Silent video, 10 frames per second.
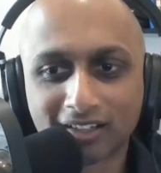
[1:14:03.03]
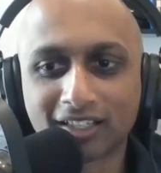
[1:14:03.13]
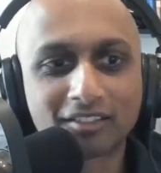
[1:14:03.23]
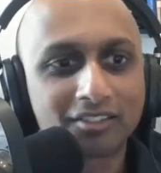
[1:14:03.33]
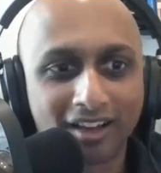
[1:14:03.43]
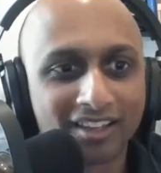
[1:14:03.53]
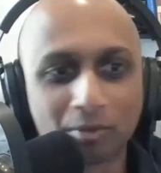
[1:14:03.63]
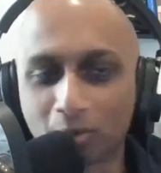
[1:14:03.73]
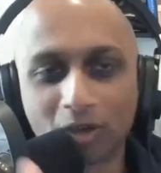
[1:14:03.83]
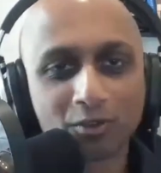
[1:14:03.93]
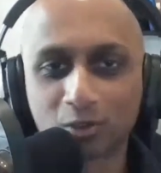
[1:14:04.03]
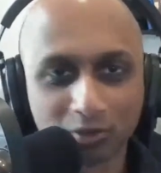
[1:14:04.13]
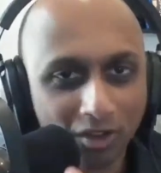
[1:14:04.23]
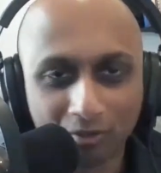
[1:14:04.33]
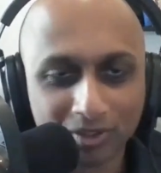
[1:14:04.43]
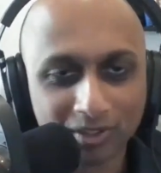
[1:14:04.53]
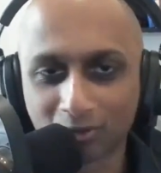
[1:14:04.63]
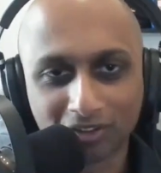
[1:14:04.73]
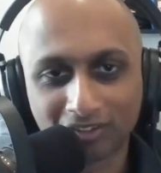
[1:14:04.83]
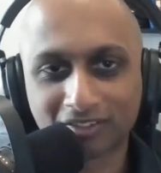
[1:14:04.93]
inside the purview of the government
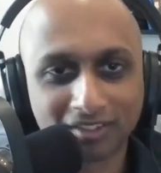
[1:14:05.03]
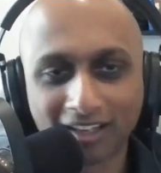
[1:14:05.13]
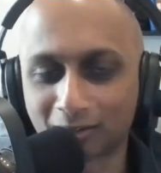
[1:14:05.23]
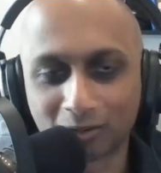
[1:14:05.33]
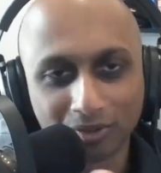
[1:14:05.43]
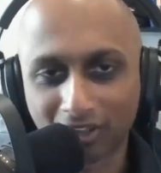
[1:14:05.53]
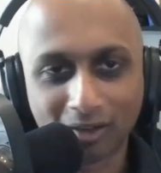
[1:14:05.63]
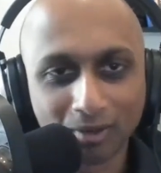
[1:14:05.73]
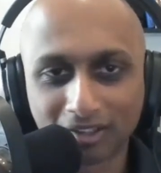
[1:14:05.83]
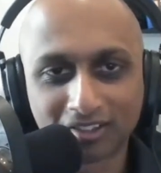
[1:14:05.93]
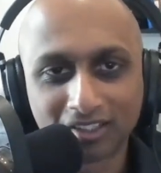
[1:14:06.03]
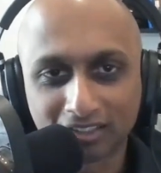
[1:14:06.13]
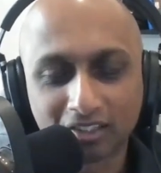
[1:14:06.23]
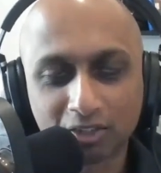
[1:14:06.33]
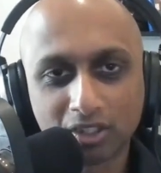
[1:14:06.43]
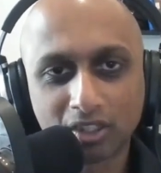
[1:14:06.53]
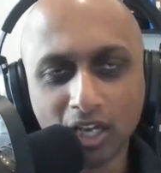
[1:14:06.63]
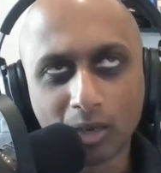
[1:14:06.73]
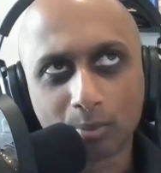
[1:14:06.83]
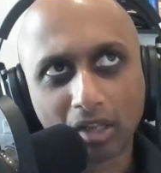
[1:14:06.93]
or the state or with KYC, etc.
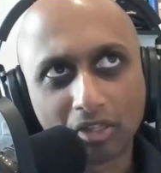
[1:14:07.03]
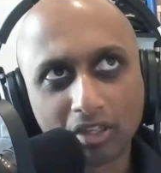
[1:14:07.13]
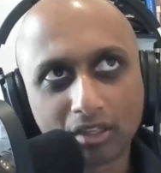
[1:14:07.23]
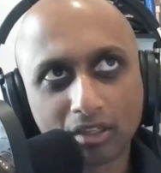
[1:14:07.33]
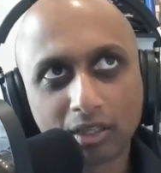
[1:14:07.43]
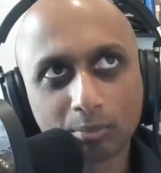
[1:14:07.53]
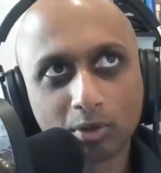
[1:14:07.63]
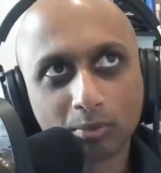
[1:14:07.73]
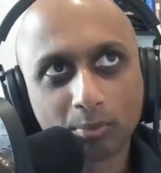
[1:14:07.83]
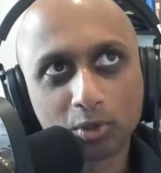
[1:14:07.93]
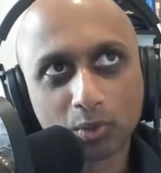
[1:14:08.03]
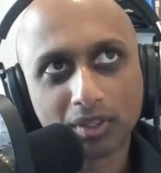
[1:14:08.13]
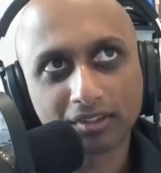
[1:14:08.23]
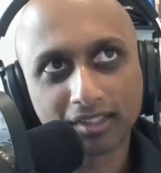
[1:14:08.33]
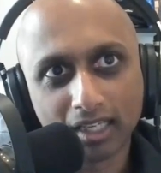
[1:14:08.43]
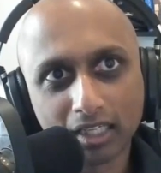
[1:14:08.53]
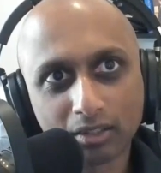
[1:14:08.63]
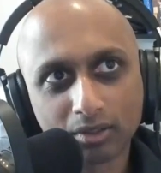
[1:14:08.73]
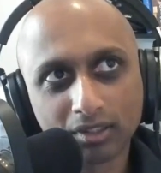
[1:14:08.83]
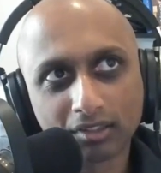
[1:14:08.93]
But I think the important point to understand
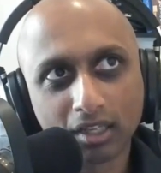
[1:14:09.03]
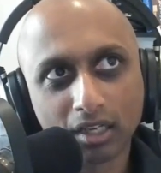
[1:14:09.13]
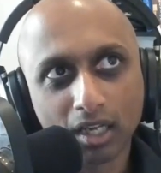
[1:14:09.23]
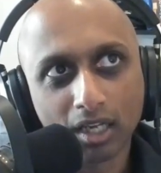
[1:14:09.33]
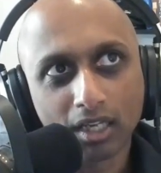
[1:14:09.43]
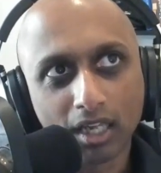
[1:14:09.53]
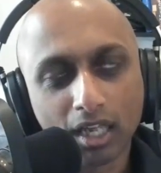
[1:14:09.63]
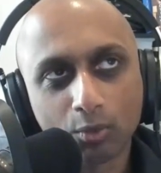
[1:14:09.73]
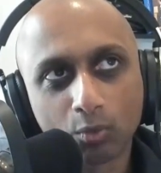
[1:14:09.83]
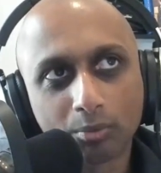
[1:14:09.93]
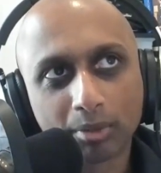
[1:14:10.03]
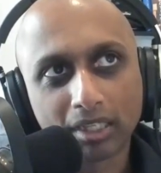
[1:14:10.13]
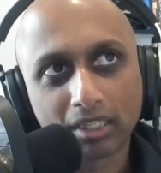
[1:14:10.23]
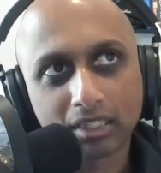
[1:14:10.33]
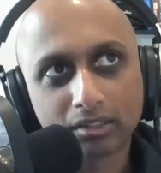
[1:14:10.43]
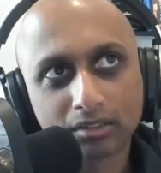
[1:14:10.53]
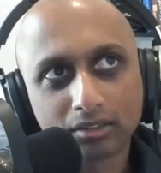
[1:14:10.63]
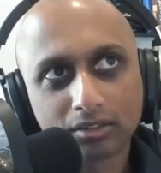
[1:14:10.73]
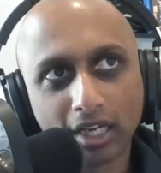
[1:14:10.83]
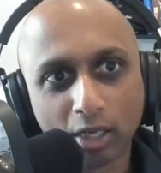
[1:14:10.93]
here is that it would
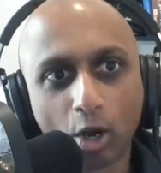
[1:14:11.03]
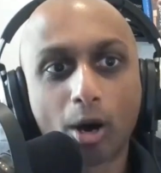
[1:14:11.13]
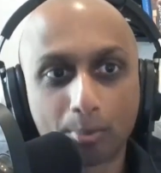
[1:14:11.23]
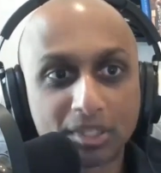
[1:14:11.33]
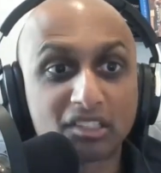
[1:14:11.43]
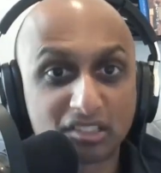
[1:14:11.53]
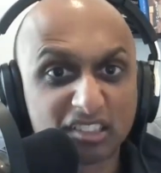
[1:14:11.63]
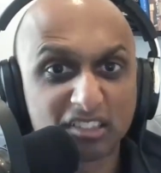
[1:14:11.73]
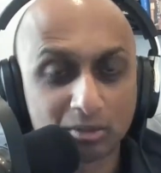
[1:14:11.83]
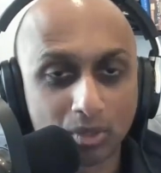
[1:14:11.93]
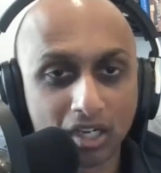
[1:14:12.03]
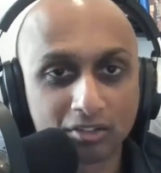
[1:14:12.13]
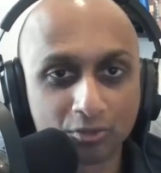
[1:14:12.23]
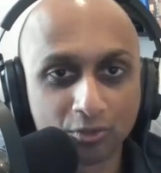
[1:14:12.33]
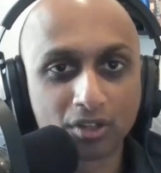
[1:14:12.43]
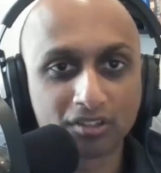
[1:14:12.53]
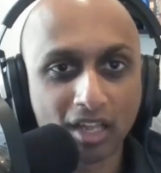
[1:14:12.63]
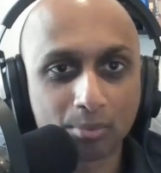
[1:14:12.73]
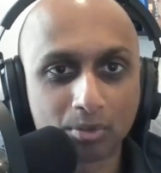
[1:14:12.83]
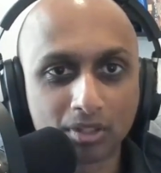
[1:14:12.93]
be like an opt-in system, right? So for
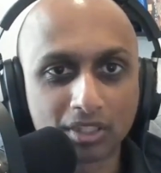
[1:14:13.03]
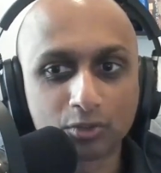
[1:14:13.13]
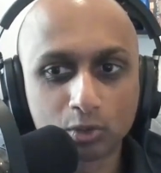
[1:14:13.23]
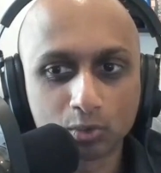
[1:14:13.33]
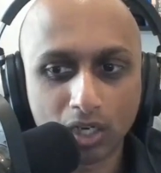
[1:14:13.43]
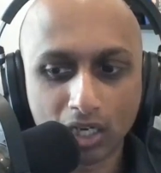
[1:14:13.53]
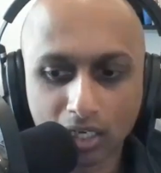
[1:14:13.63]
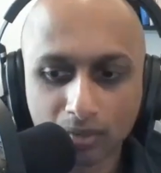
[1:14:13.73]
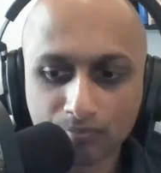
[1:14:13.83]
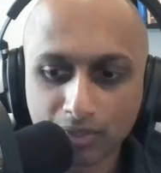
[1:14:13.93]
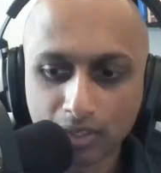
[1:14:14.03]
example, if you are